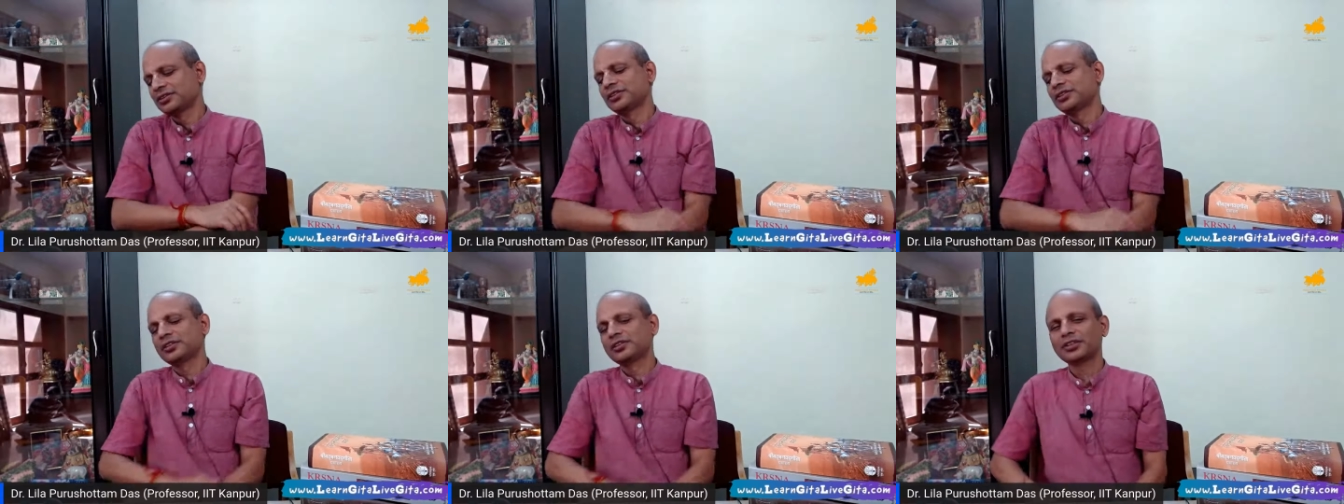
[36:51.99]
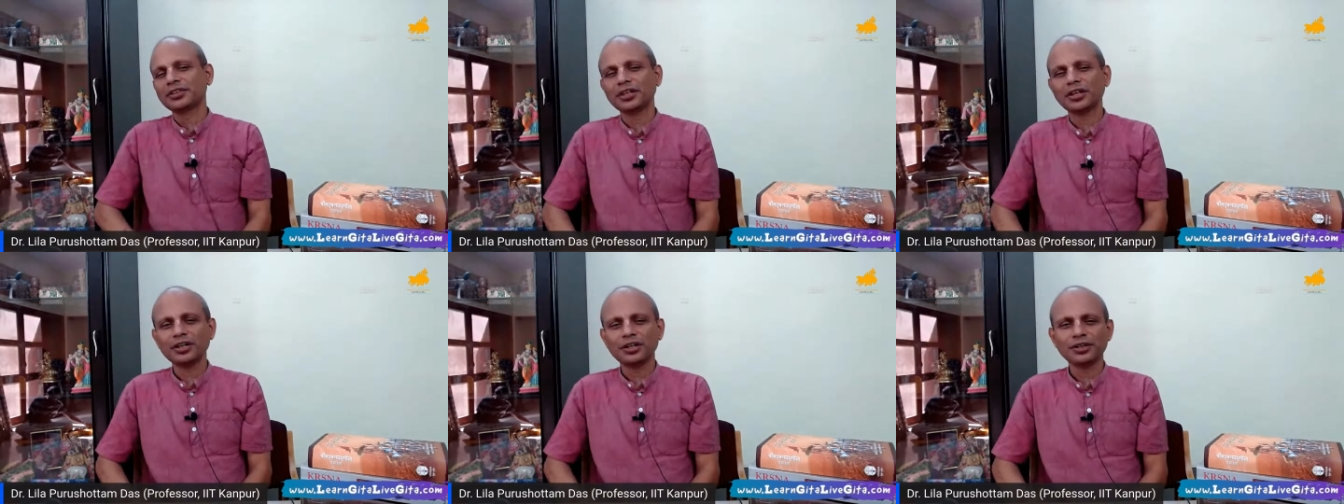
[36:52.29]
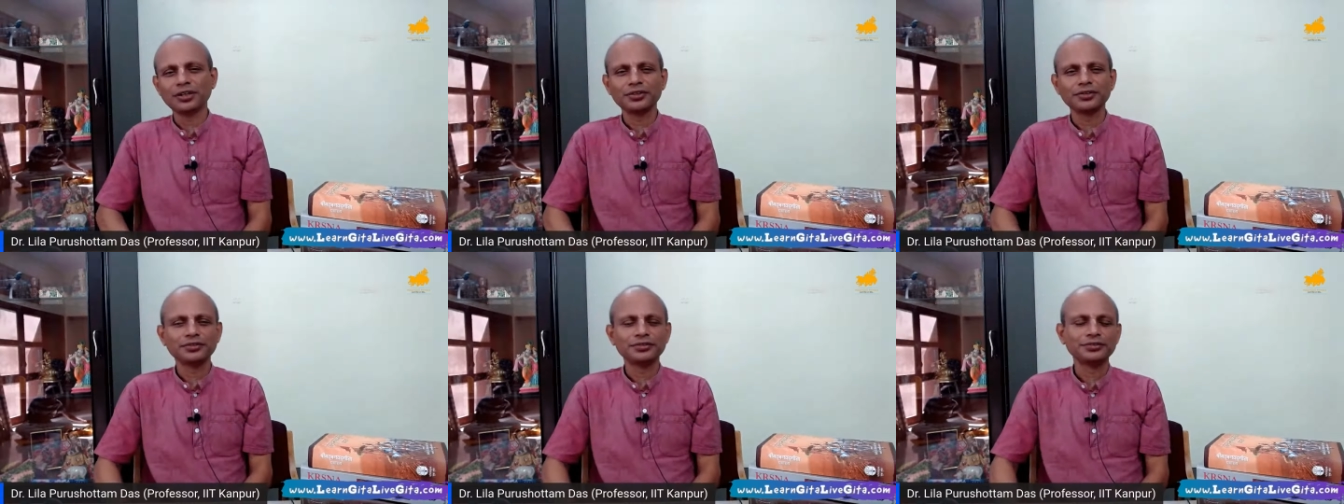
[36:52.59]

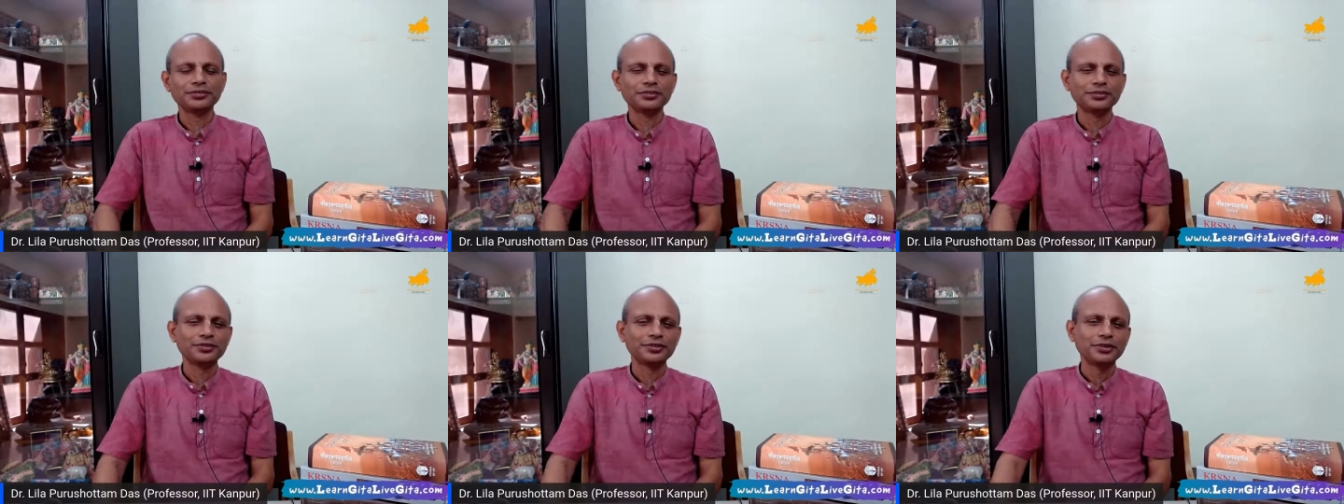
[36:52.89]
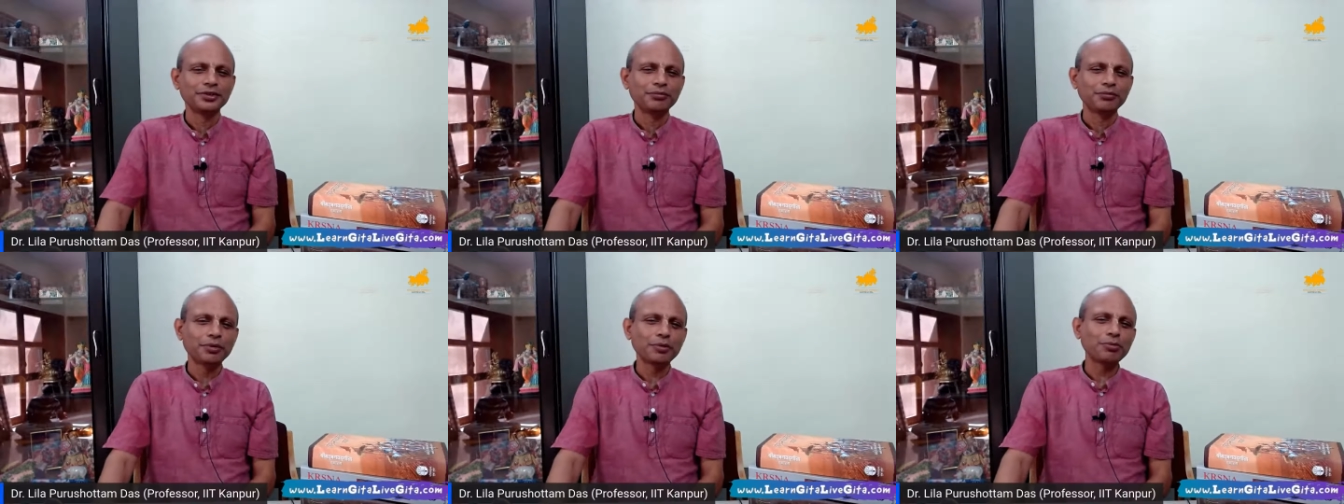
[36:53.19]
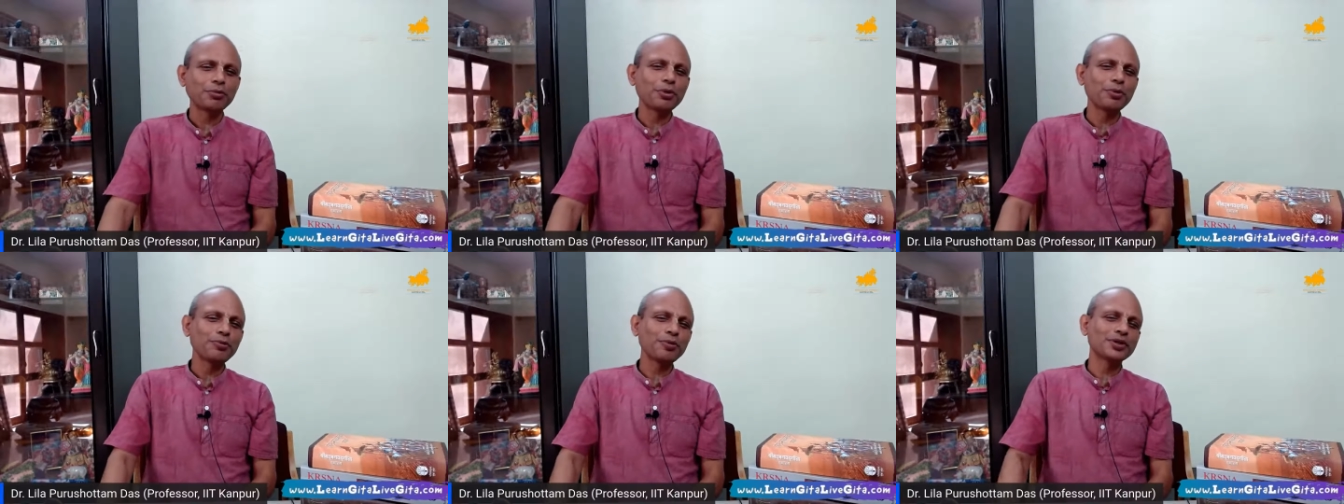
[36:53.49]
So, what
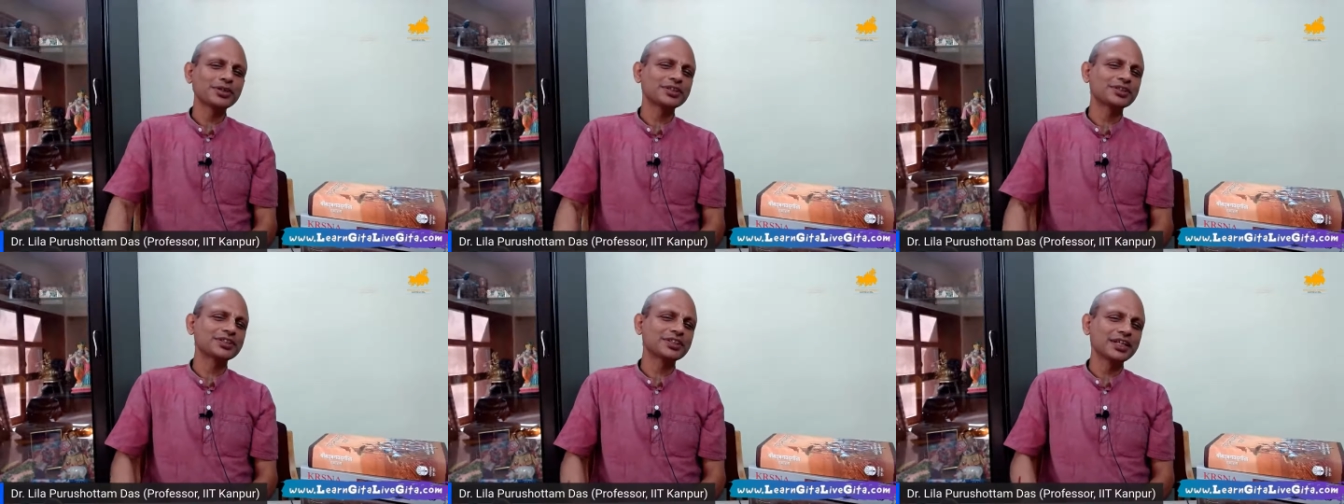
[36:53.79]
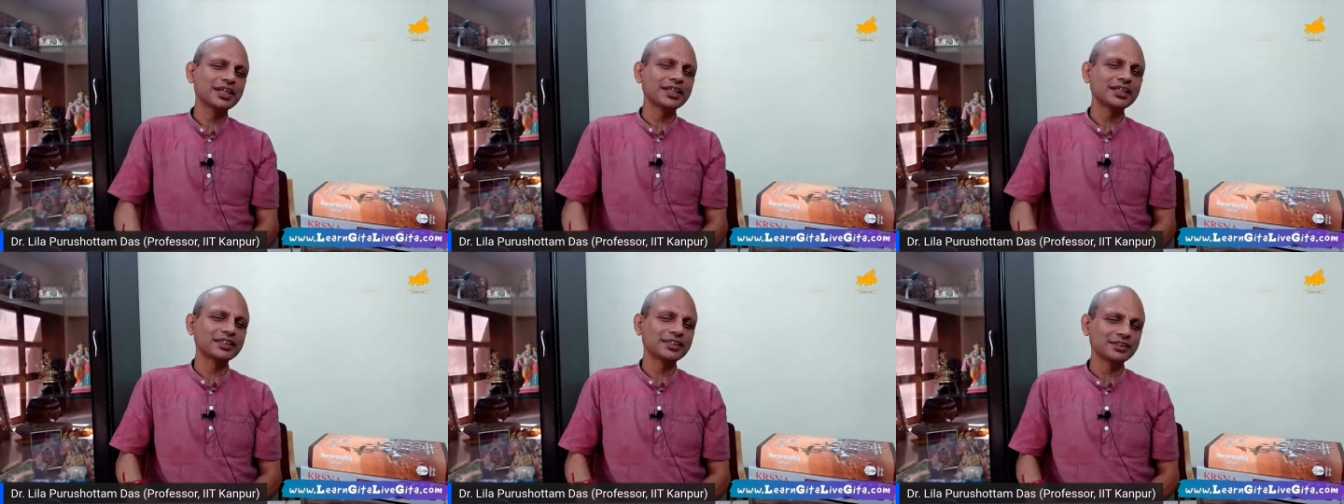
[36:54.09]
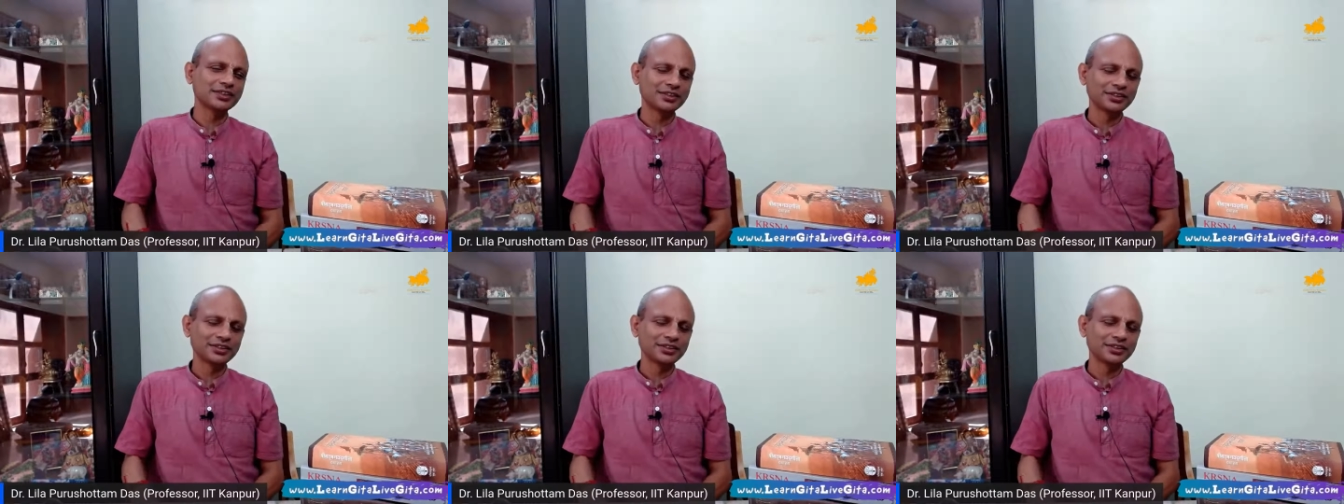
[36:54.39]
Prabhupada was telling.